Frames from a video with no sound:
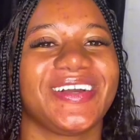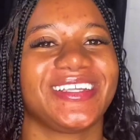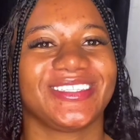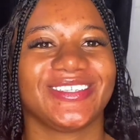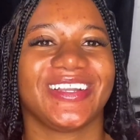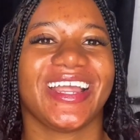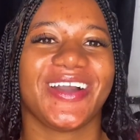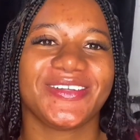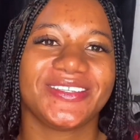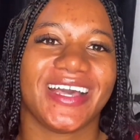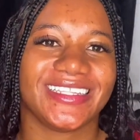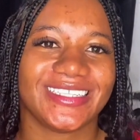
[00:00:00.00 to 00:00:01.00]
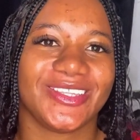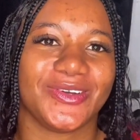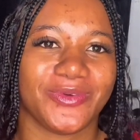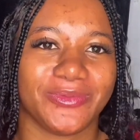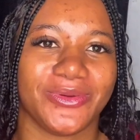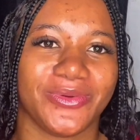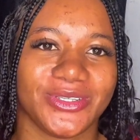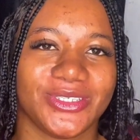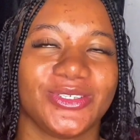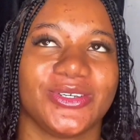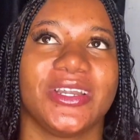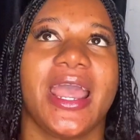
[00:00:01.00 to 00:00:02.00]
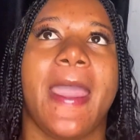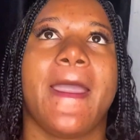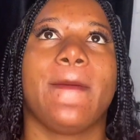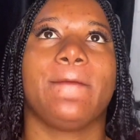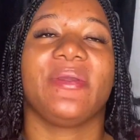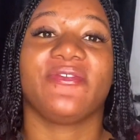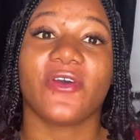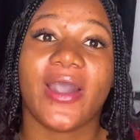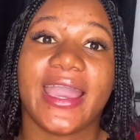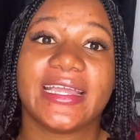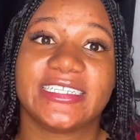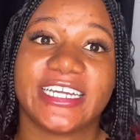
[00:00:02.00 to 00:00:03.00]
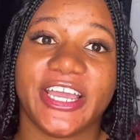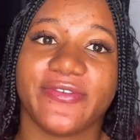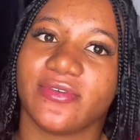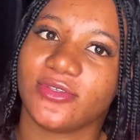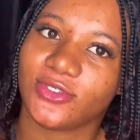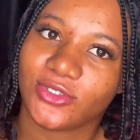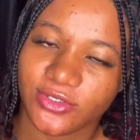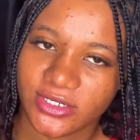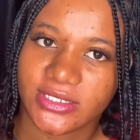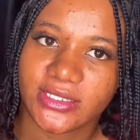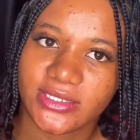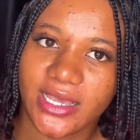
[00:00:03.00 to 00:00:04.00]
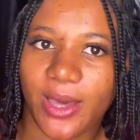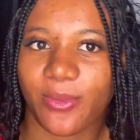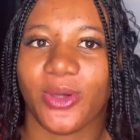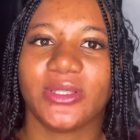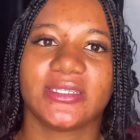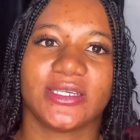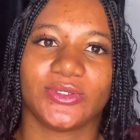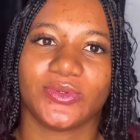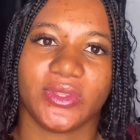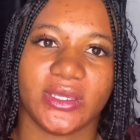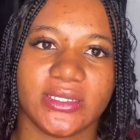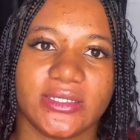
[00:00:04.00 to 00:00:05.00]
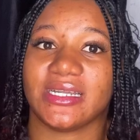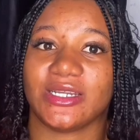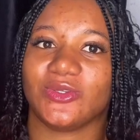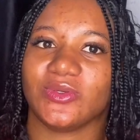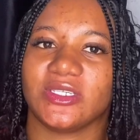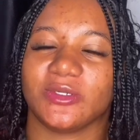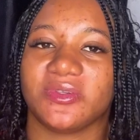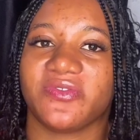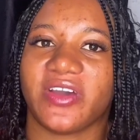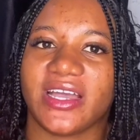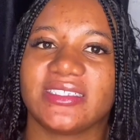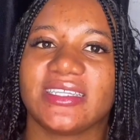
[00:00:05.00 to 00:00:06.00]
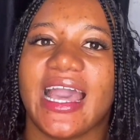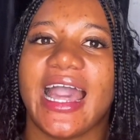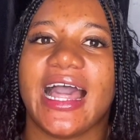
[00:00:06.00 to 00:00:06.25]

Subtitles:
question, how to answer law problem question. Before I dive in straight, I'm going to say two things. These are the two tips. First,